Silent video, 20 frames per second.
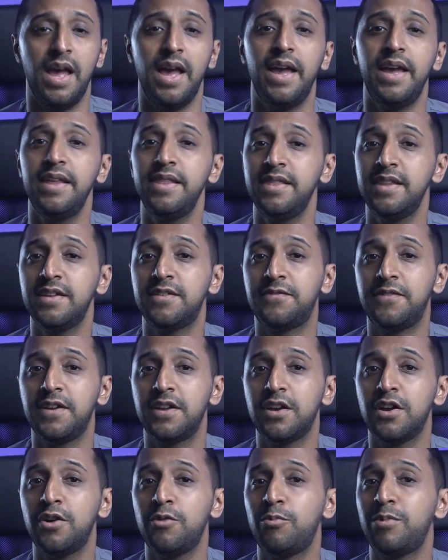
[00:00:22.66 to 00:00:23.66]
In this
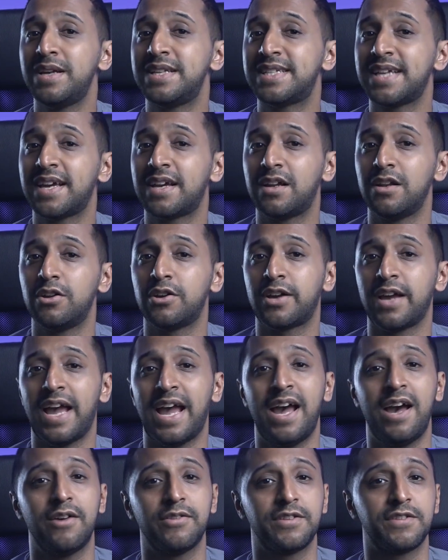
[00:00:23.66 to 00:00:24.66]
video, we take a look at
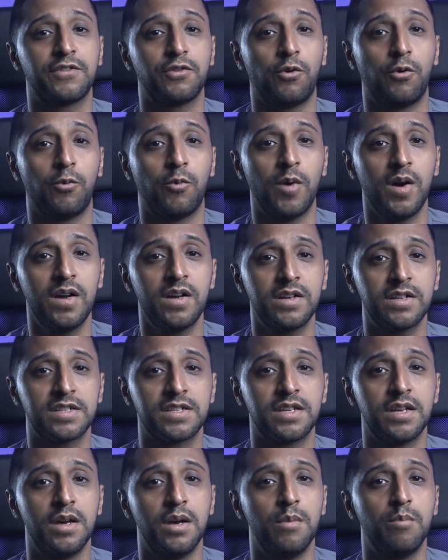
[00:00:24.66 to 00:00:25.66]
how this all
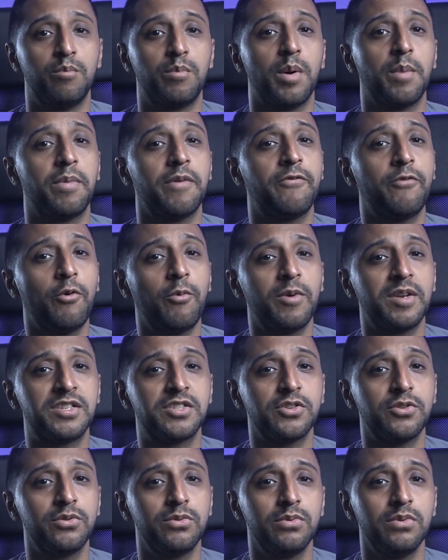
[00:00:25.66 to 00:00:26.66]
works, but before we
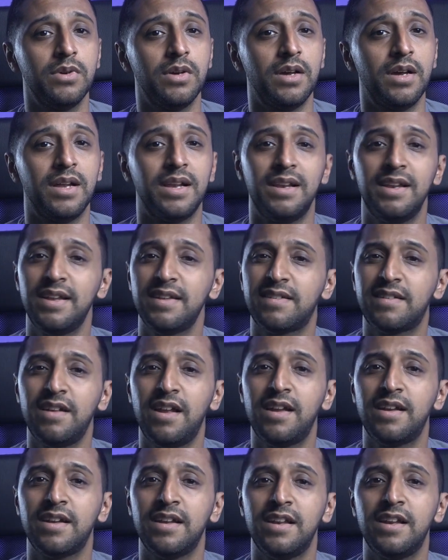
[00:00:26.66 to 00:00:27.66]
do, let's
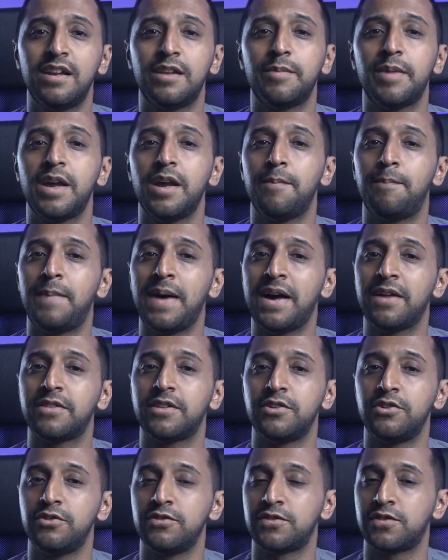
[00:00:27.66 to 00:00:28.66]
learn a little bit about
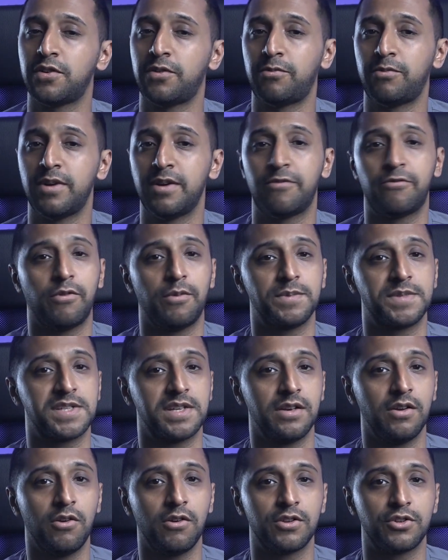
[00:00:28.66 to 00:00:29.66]
the new software from
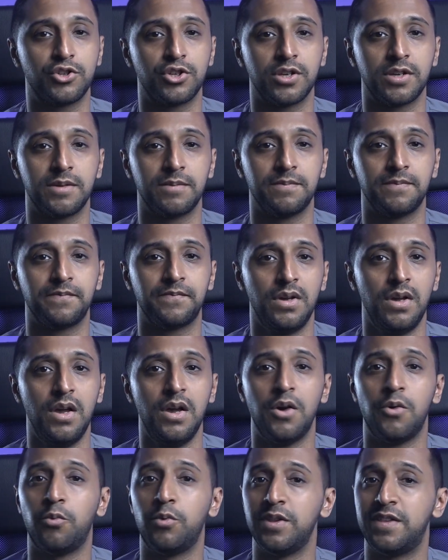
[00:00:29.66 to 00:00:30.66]
Synology.
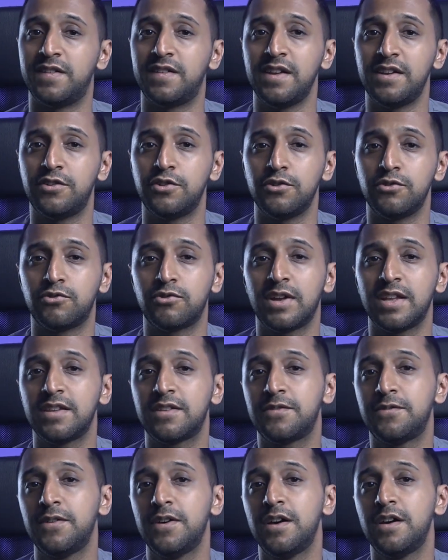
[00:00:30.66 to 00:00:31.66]
With C2
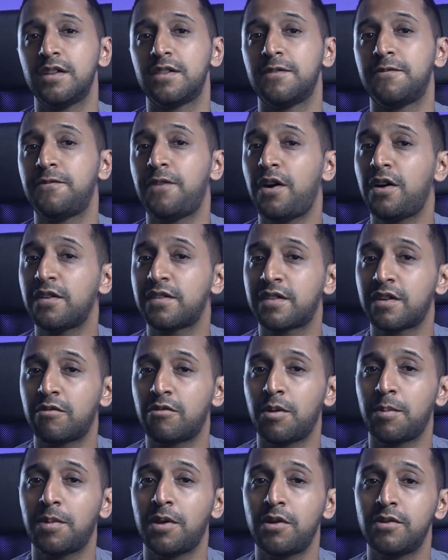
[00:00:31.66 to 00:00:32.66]
Transfer, the files that
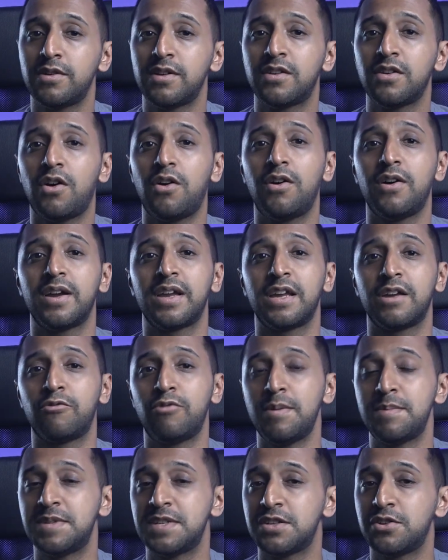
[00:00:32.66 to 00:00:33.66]
are uploaded are
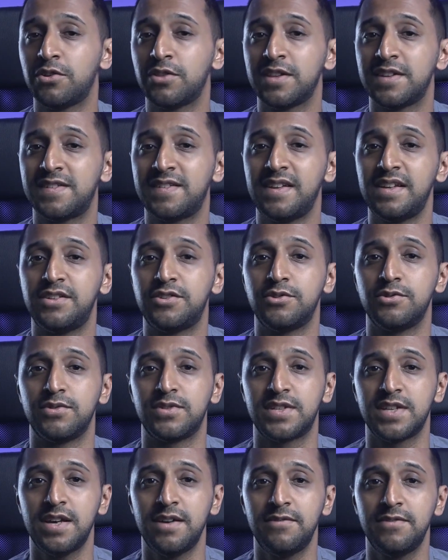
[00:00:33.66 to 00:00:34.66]
encrypted on the C2
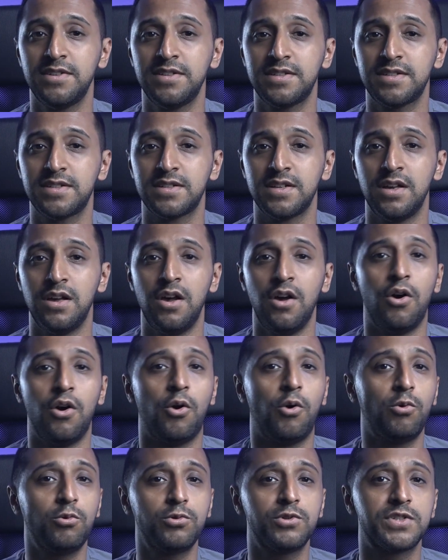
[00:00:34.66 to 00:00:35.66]
servers,
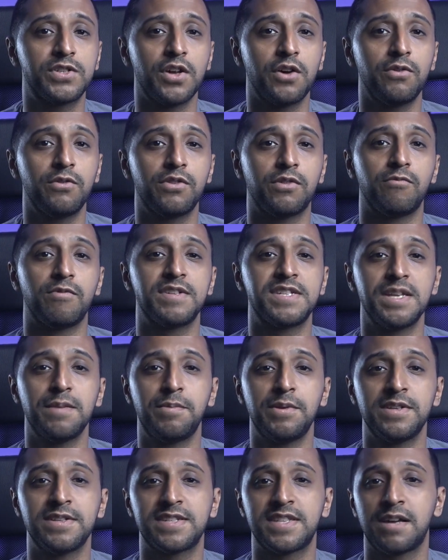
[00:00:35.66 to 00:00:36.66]
also, the
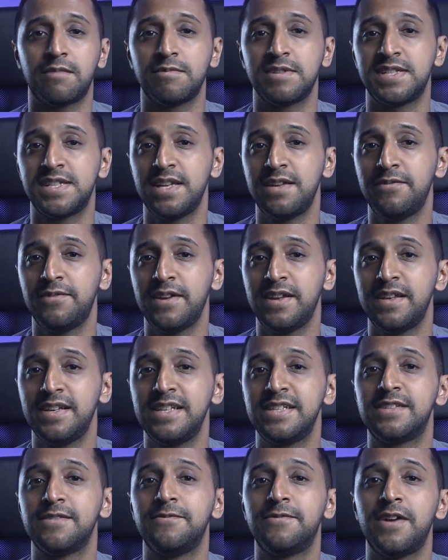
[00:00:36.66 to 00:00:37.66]
recipients that receive it
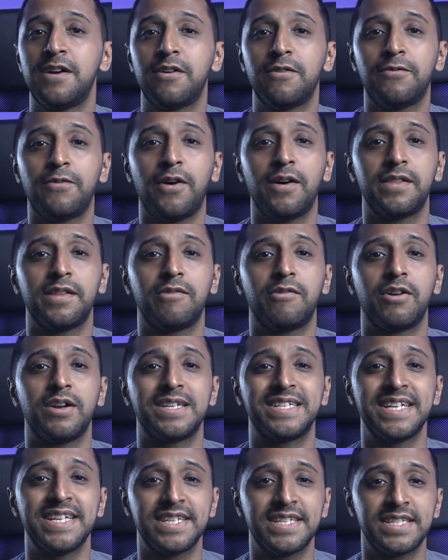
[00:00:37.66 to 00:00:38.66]
need to verify their
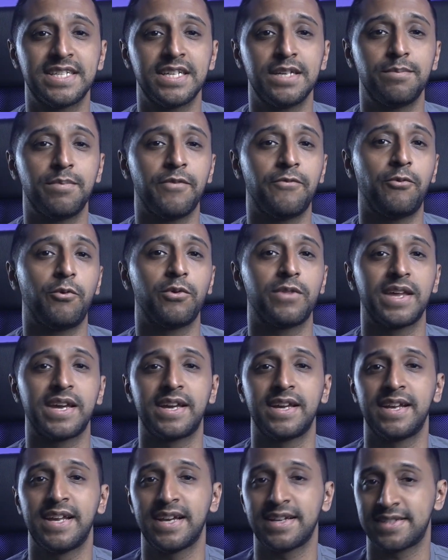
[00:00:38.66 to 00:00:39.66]
identity before they
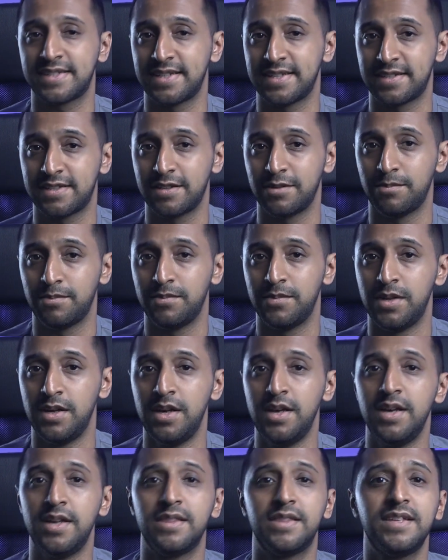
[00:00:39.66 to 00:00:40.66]
can access them.
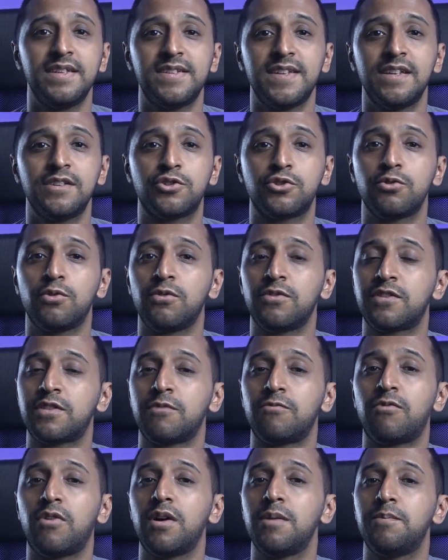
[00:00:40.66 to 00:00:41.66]
This ensures
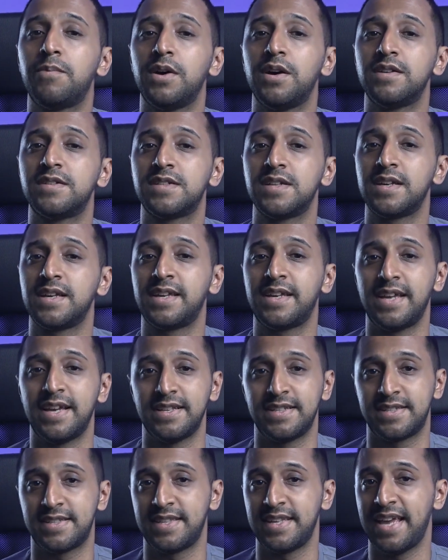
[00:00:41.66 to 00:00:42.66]
the right person
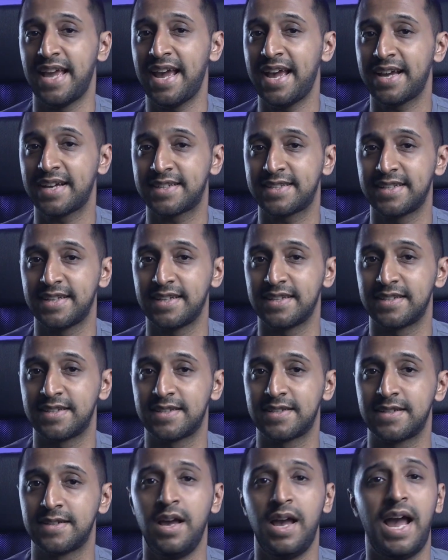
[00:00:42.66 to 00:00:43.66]
gets the
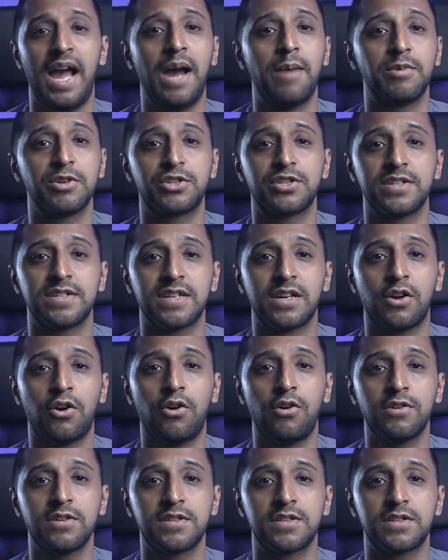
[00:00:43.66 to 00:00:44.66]
access. How much does it
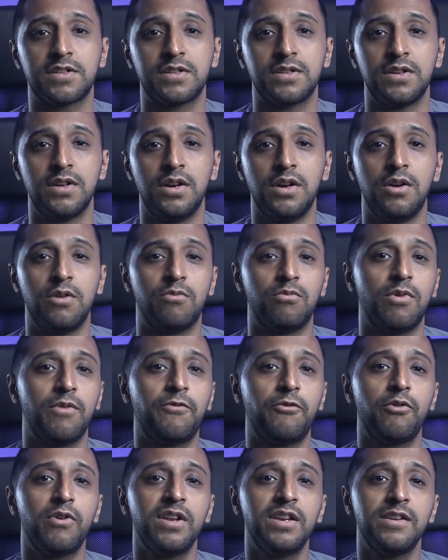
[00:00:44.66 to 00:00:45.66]
cost? Well,
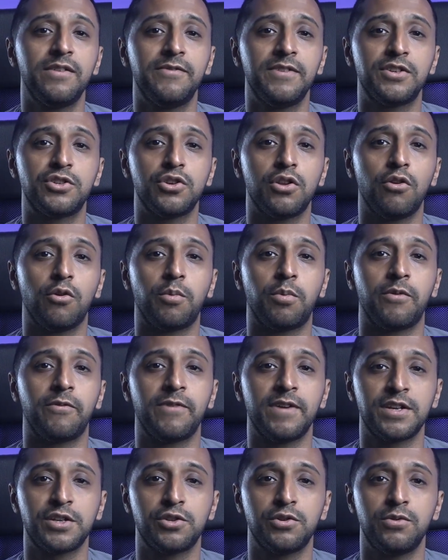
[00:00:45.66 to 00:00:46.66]
for an individual or
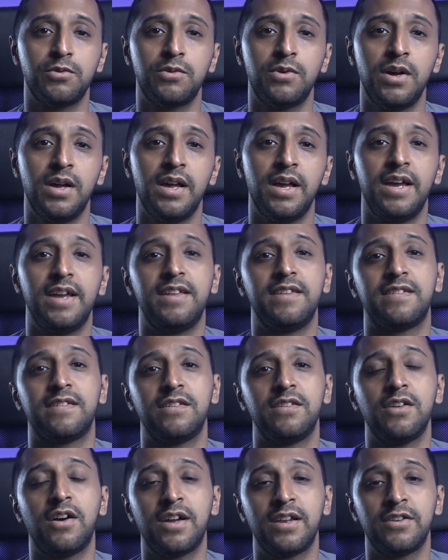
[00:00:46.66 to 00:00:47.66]
professional, it's
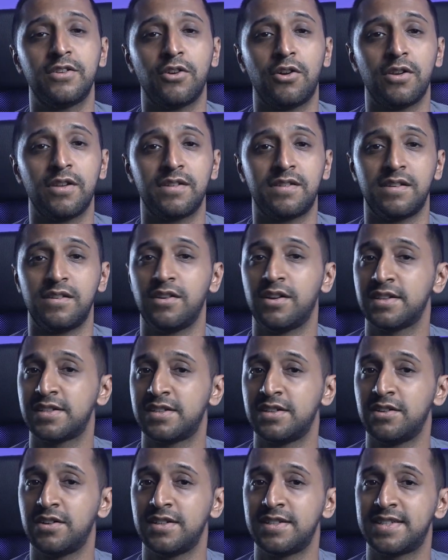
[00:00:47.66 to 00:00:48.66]

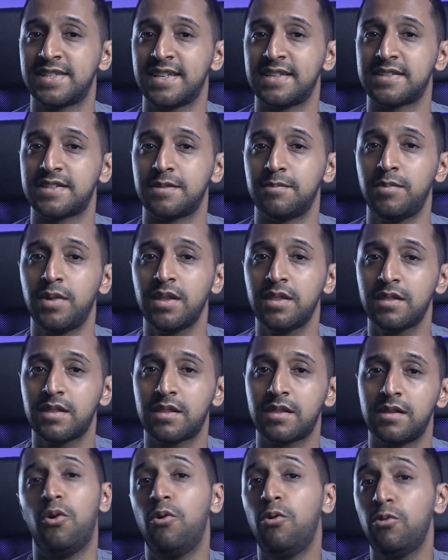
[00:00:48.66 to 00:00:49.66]
$9.99 a
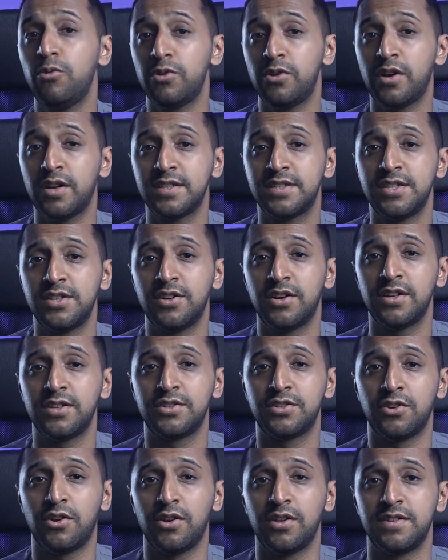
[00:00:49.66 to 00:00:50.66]
month or
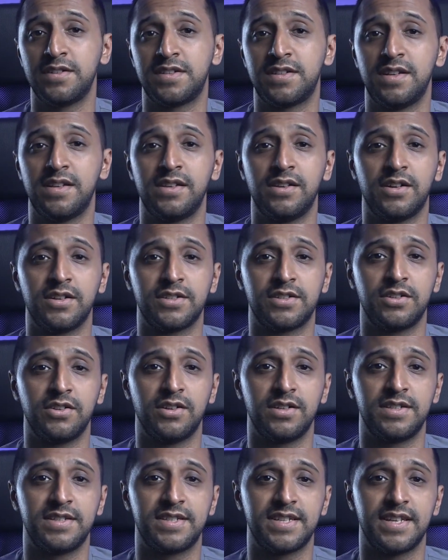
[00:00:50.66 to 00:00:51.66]

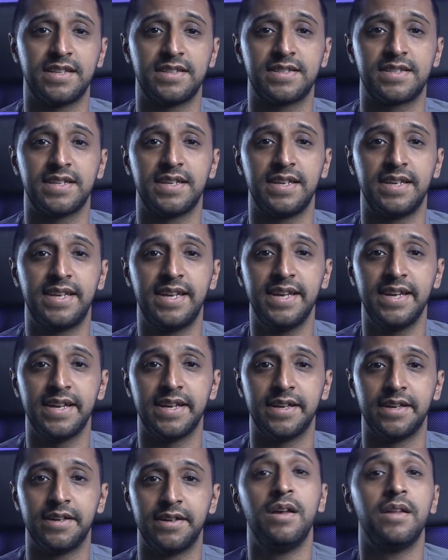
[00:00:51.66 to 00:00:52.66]
$99.99 a
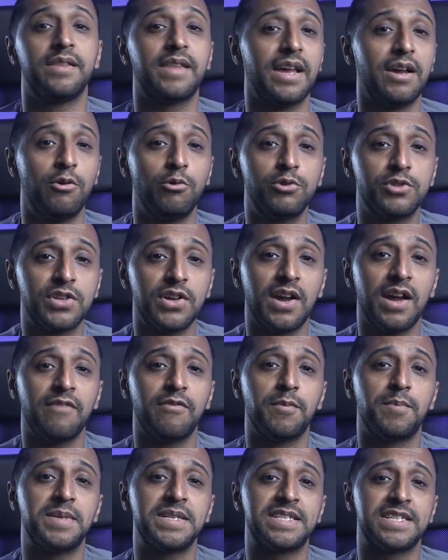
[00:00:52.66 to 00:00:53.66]
year. They also have
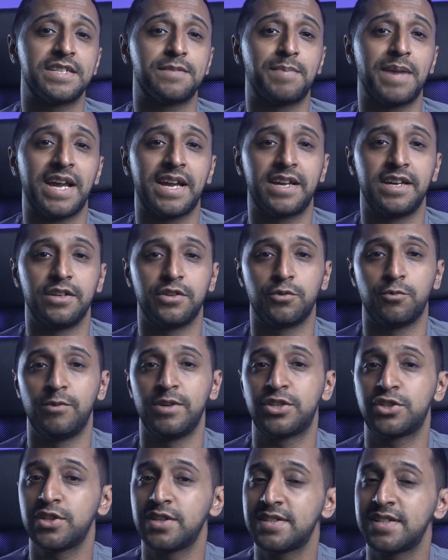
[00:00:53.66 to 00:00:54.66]
a business package,
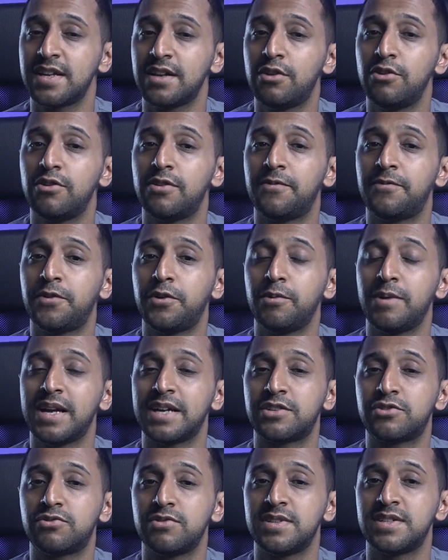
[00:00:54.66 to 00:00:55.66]
which does include a few
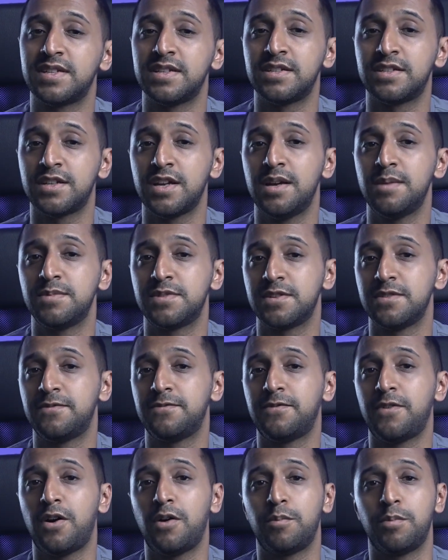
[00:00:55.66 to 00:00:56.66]
extras in terms of
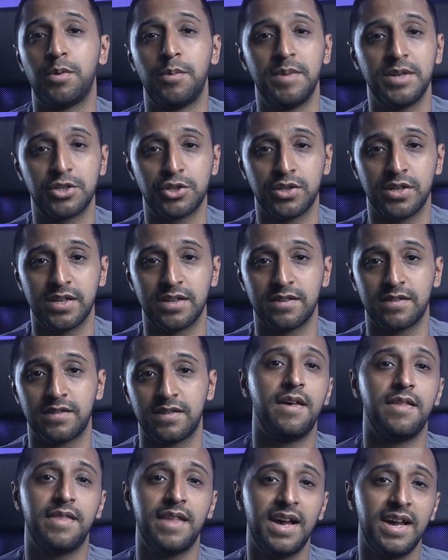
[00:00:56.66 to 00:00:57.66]
file permissionings.
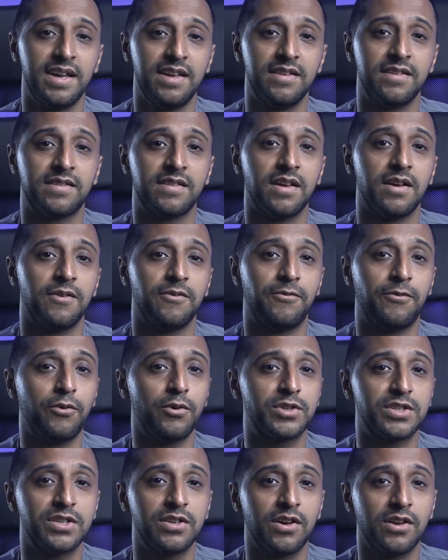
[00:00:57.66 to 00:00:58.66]
That is
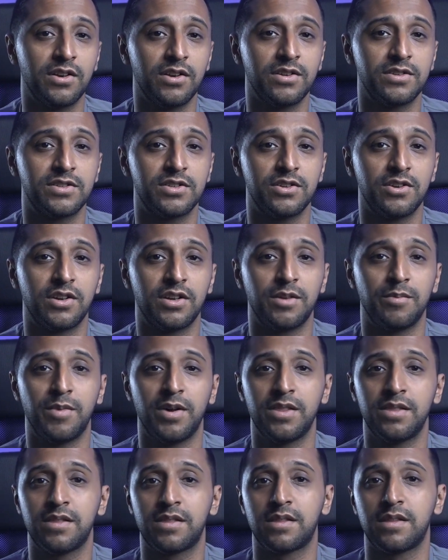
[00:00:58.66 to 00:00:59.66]
$49.99 a
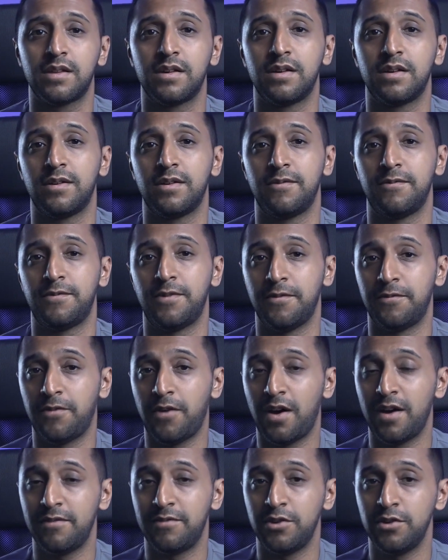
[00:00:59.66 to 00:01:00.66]
month for
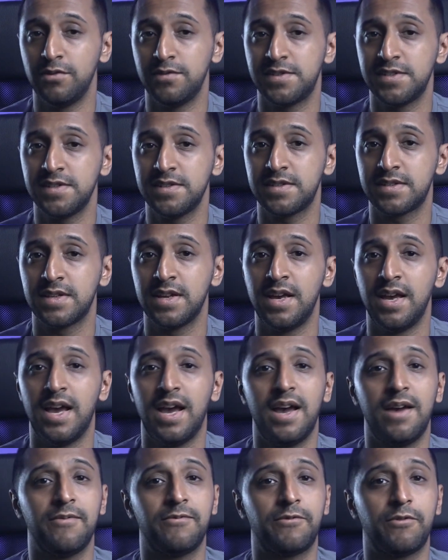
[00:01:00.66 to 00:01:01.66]
five users,
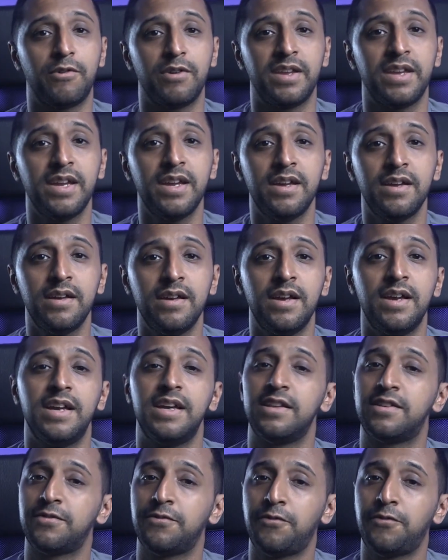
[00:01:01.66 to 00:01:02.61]
and for a year, it's